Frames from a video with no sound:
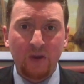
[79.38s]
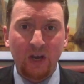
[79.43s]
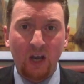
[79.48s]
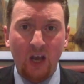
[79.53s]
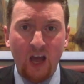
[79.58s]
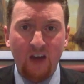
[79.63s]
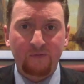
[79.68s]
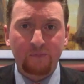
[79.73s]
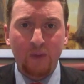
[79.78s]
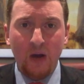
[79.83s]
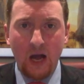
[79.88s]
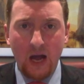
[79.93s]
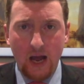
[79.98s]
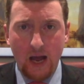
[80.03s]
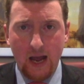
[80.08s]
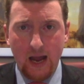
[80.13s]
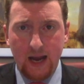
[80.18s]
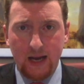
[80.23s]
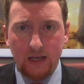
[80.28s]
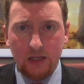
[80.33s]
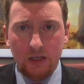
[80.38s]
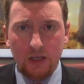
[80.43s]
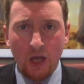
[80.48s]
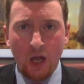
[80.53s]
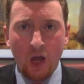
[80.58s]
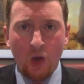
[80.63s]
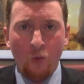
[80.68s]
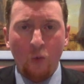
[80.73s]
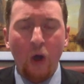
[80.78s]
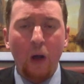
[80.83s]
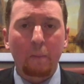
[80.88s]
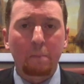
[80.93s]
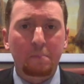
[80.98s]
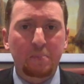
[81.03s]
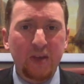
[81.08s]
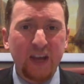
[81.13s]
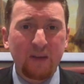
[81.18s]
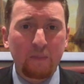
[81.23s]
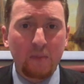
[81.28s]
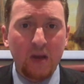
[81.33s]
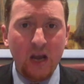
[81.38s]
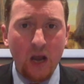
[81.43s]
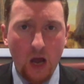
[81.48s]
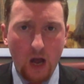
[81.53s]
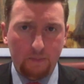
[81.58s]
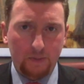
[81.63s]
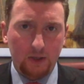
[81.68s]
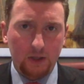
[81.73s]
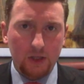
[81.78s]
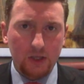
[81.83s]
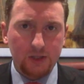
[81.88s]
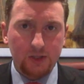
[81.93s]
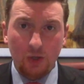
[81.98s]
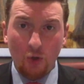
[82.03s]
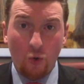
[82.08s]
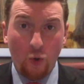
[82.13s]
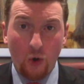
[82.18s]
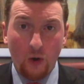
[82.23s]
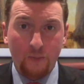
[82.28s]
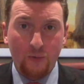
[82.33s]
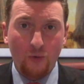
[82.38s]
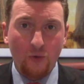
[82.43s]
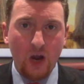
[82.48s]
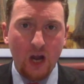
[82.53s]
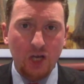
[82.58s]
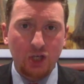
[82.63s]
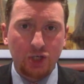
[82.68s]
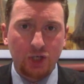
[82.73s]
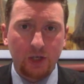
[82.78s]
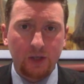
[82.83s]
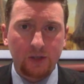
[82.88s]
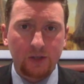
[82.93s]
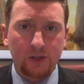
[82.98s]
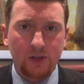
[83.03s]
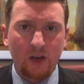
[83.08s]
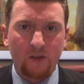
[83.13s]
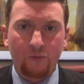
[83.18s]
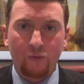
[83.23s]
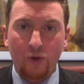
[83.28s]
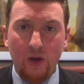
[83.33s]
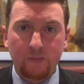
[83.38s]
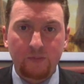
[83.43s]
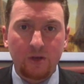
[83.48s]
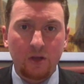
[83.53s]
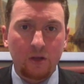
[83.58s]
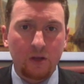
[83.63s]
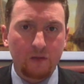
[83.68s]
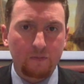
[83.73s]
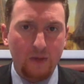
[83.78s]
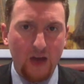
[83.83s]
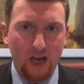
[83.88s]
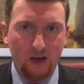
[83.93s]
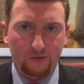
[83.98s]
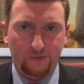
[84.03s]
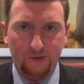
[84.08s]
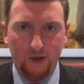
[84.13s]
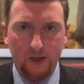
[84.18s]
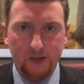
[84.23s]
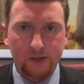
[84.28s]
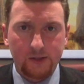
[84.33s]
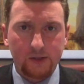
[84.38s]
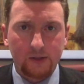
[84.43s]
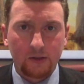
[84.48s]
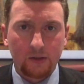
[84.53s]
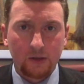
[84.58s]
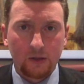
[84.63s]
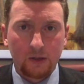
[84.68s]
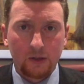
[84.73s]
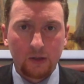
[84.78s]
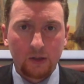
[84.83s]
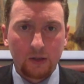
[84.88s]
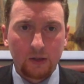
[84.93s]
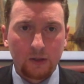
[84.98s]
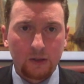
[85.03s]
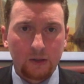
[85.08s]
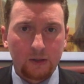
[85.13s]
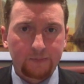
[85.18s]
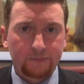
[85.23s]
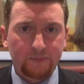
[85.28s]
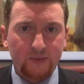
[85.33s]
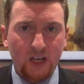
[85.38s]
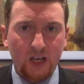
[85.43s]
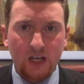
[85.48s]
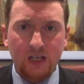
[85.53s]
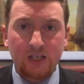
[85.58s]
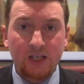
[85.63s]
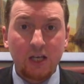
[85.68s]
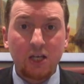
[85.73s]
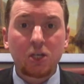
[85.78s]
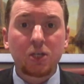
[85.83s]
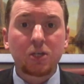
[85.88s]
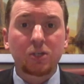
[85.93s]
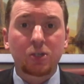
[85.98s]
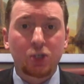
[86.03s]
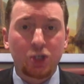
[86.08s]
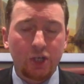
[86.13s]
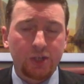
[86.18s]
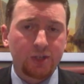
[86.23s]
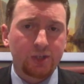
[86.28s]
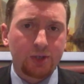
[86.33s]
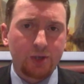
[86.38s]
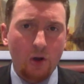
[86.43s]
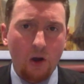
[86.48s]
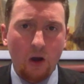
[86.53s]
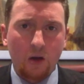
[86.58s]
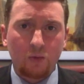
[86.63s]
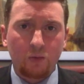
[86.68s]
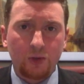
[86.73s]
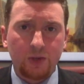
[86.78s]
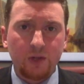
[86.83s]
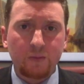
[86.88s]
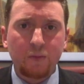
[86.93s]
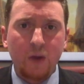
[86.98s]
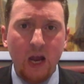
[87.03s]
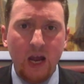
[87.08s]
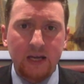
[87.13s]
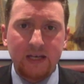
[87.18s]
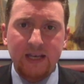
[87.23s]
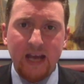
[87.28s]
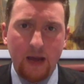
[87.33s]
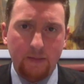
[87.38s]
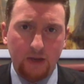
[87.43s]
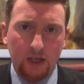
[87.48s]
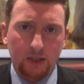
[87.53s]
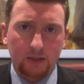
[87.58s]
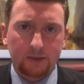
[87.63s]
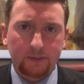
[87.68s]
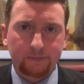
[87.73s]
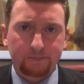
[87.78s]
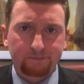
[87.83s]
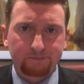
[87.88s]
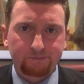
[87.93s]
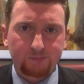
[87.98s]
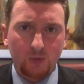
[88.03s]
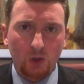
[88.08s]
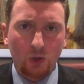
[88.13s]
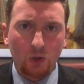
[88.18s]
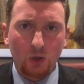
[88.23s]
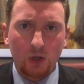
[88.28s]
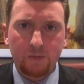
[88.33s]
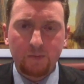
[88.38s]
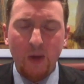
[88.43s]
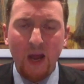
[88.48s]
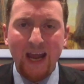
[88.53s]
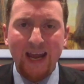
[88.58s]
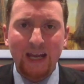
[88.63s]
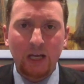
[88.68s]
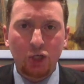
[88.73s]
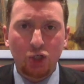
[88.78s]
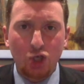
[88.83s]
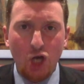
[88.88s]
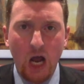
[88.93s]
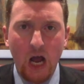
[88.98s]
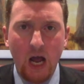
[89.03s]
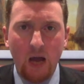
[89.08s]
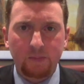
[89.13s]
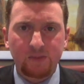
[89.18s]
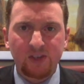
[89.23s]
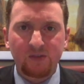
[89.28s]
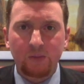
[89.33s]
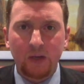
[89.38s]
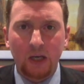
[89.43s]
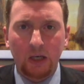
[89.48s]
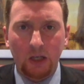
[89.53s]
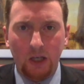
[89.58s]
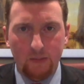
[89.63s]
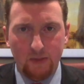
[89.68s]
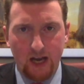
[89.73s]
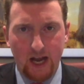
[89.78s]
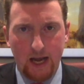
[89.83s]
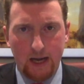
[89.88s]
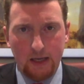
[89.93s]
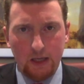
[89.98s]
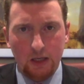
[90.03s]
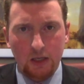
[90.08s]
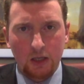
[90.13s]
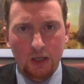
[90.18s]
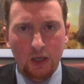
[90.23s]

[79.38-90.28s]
been left behind, while big monopolies and corporations have reaped the benefits. And it didn't just start with the pandemic. Good paying jobs have been eliminated,